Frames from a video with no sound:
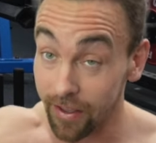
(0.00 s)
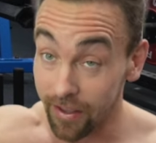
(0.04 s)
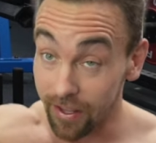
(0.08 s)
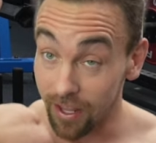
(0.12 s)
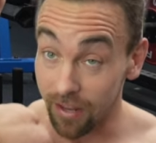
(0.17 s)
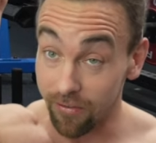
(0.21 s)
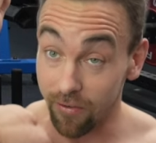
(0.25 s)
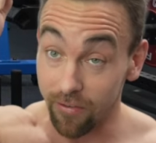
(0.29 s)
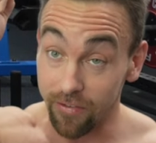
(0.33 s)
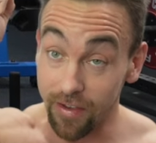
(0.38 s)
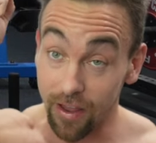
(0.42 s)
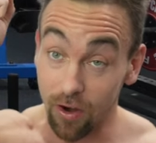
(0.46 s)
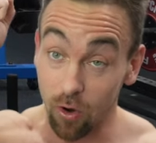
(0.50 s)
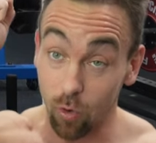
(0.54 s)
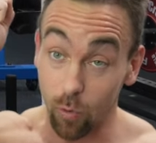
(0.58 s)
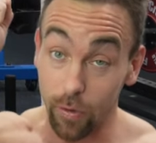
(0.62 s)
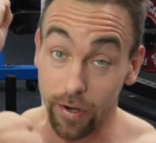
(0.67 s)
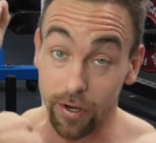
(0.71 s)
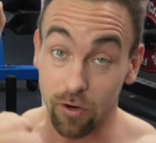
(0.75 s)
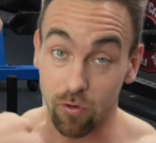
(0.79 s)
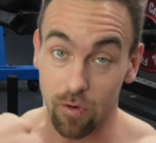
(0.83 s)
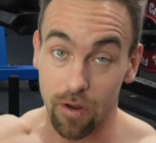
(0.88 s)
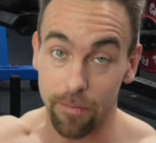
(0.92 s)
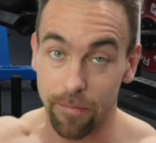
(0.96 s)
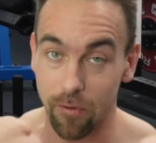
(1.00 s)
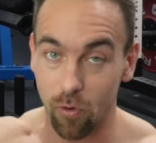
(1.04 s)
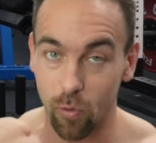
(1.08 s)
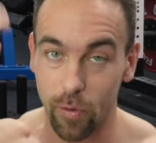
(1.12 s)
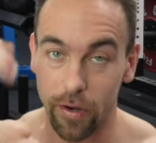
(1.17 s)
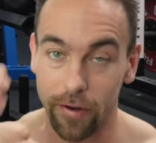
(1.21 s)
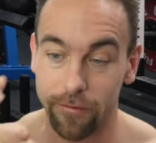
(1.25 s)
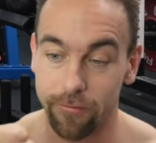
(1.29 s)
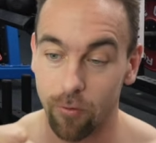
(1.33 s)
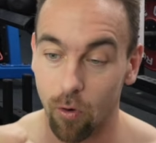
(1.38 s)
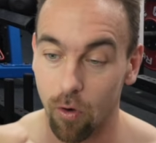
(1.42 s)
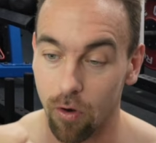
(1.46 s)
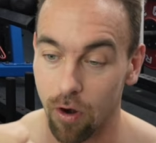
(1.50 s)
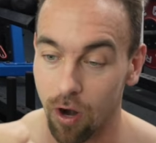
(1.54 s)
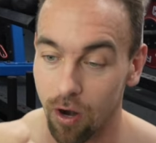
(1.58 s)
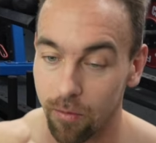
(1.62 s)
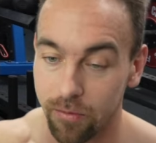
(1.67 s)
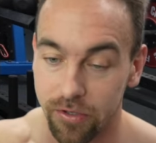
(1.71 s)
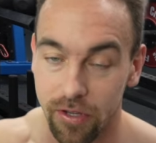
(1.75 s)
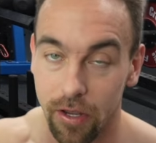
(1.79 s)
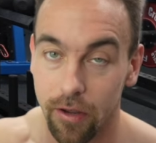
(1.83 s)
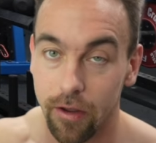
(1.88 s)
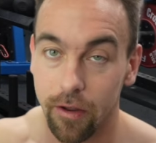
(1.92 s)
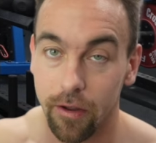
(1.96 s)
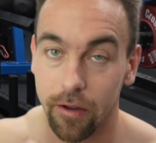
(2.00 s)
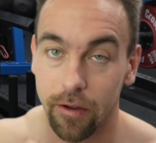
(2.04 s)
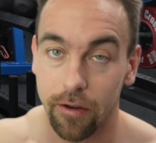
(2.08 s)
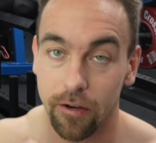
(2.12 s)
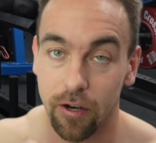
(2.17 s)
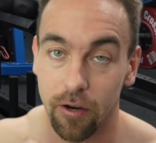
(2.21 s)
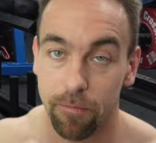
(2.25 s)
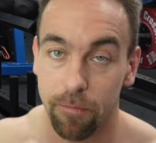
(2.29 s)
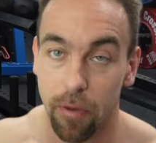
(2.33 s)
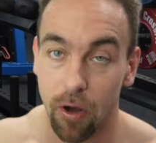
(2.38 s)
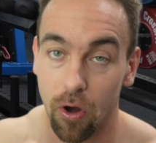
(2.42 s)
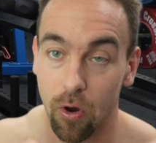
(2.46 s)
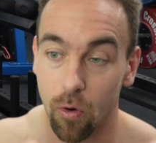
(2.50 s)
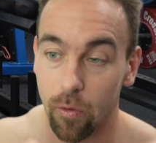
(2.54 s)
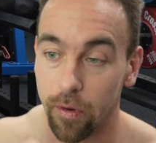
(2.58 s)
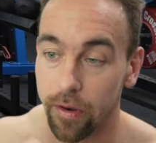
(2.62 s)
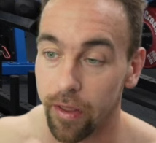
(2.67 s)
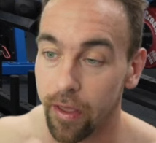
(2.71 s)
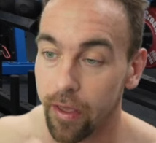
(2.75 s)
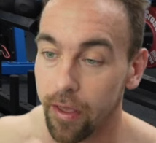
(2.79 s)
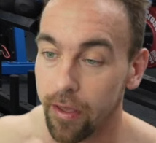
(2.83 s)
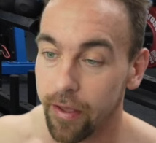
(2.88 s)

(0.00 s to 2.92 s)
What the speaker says: if you've got a weak grip and weak forearms, you're boned.